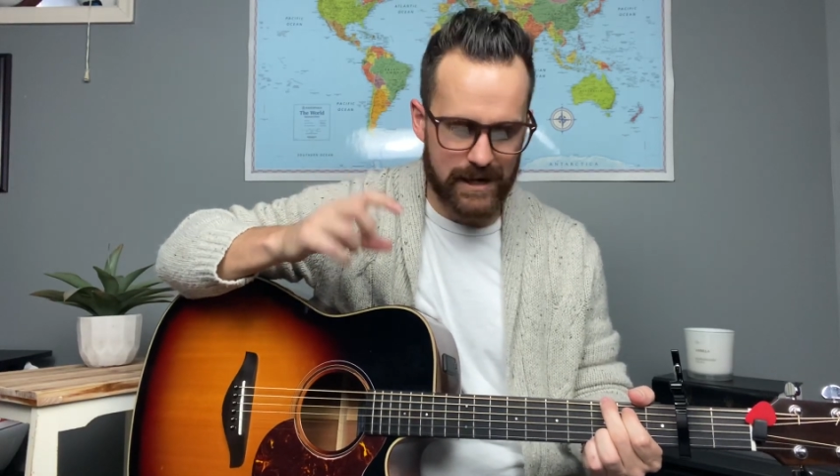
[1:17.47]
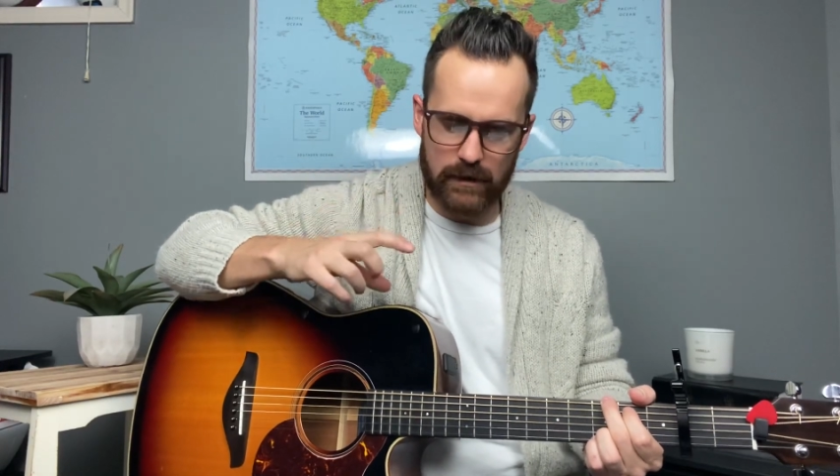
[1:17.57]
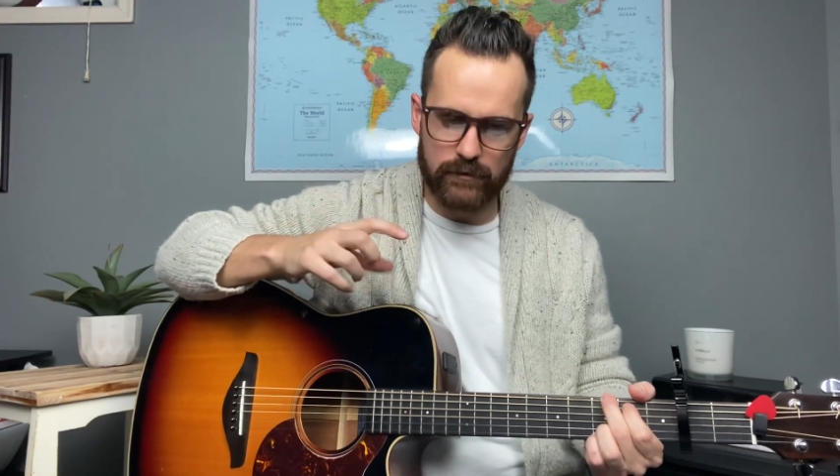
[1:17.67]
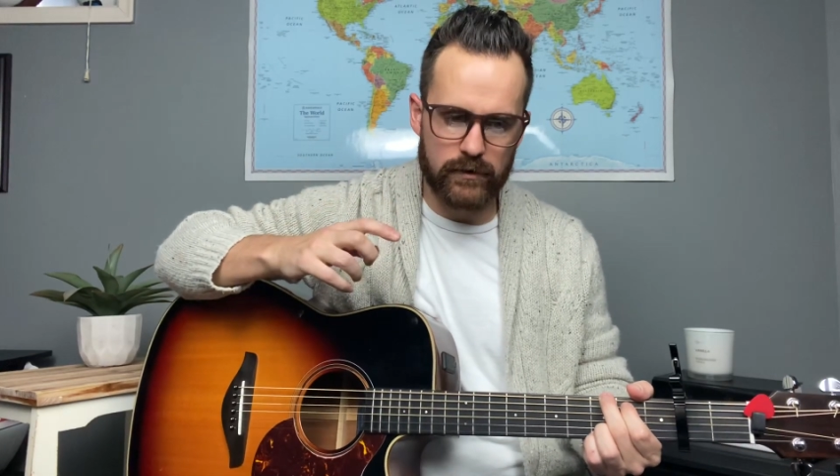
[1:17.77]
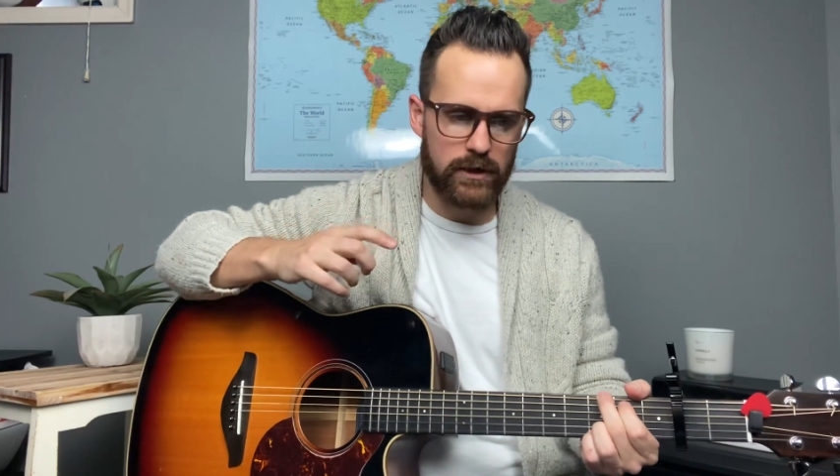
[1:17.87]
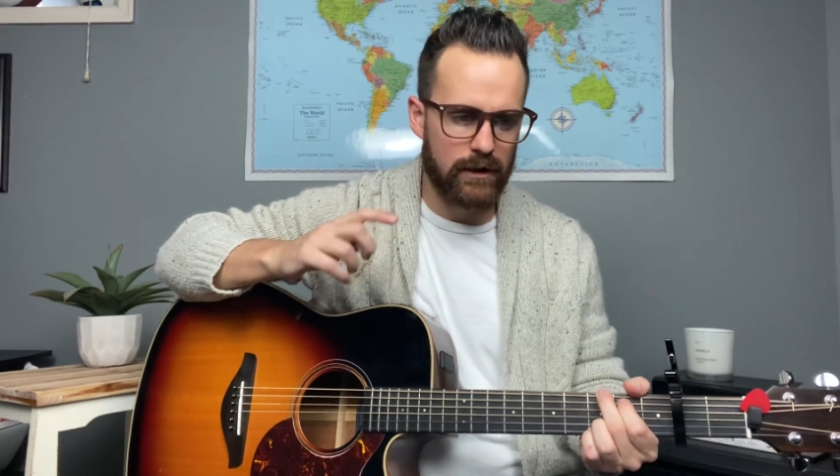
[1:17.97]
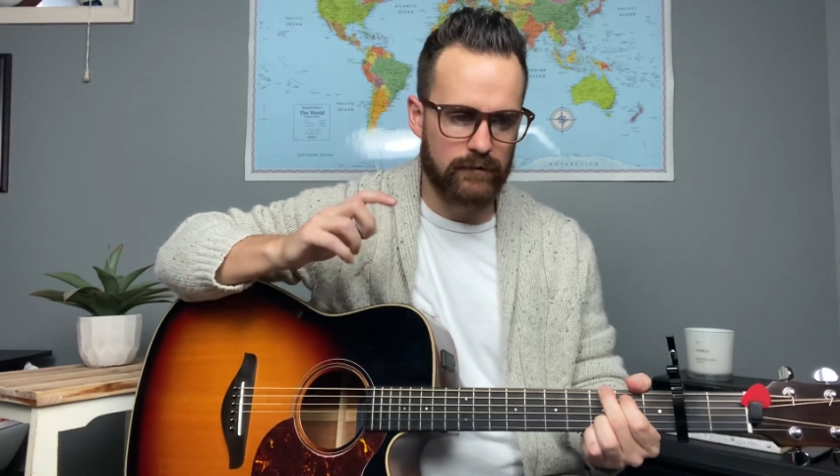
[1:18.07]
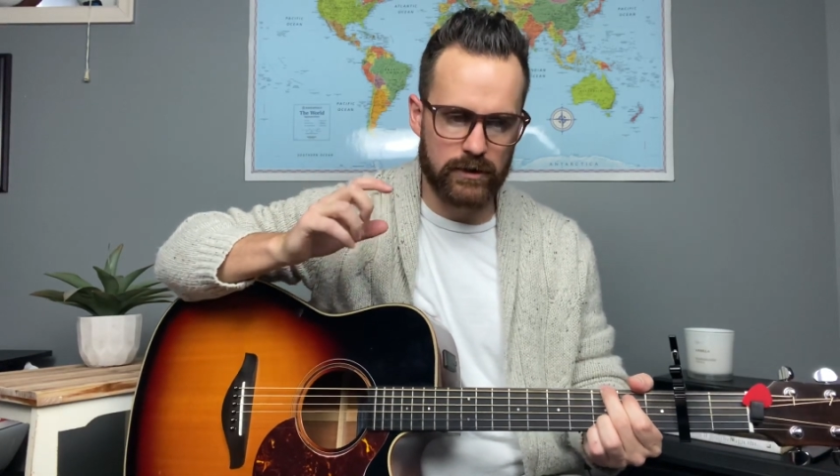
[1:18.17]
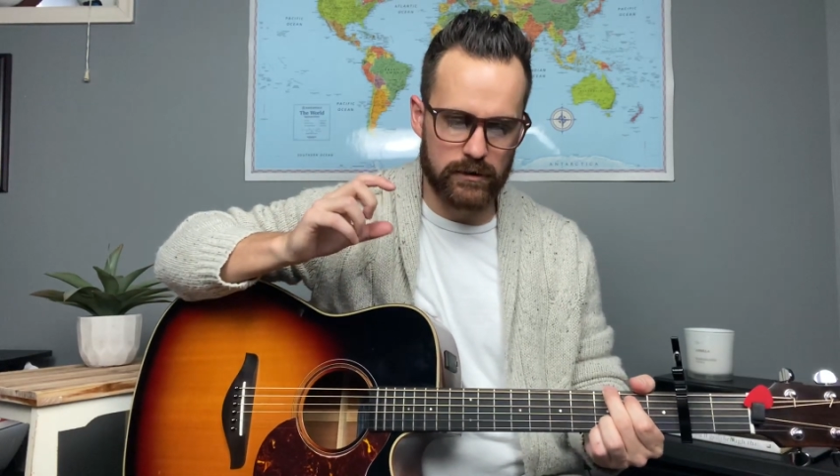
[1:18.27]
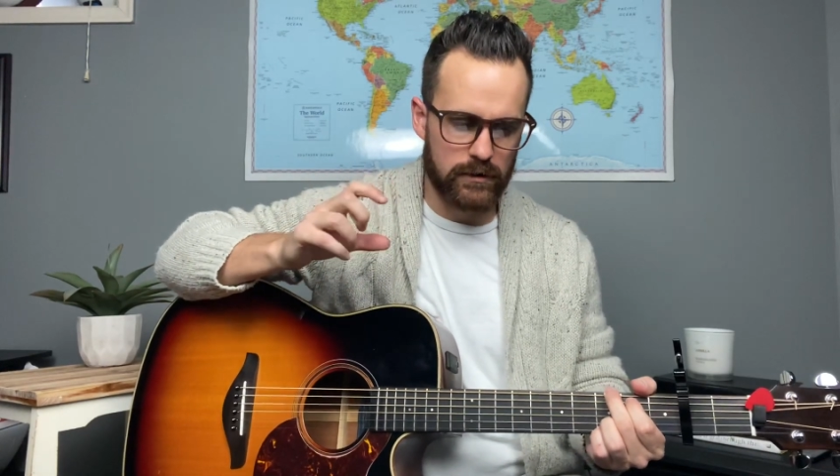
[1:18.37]
out the video, I have
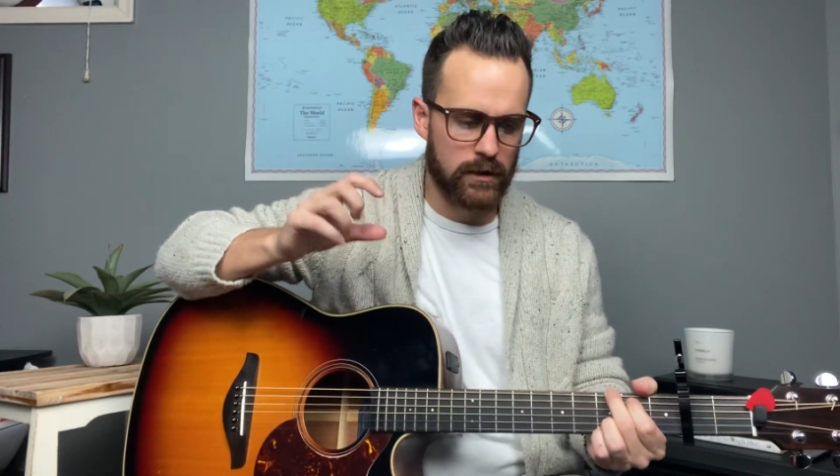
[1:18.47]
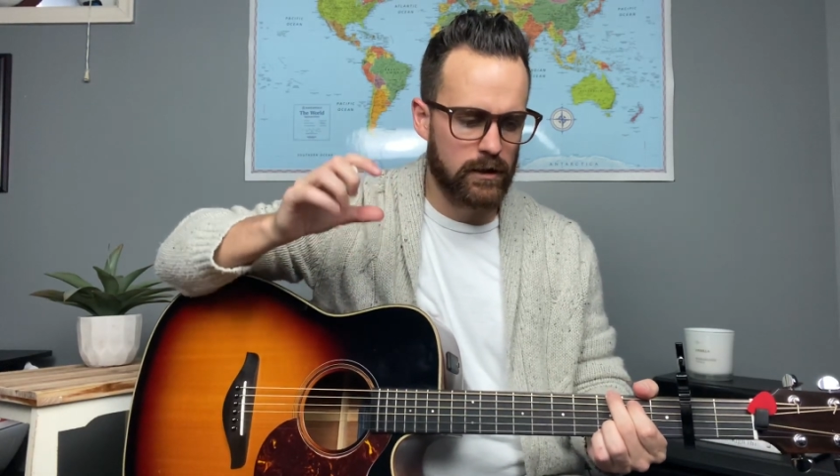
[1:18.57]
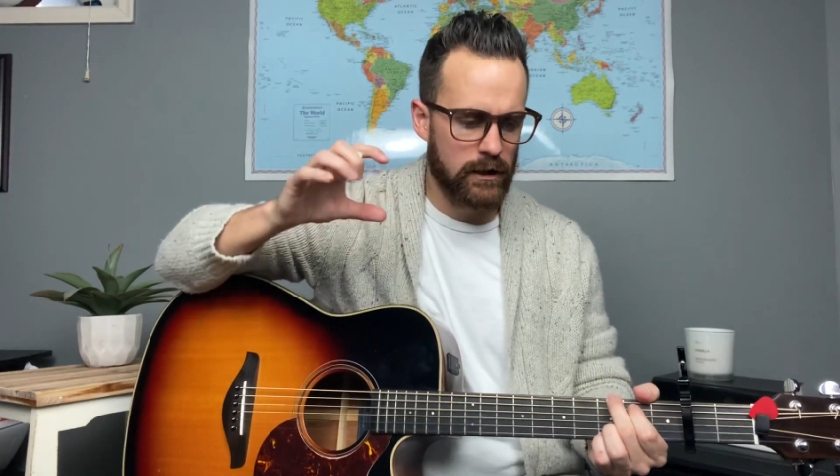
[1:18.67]
a good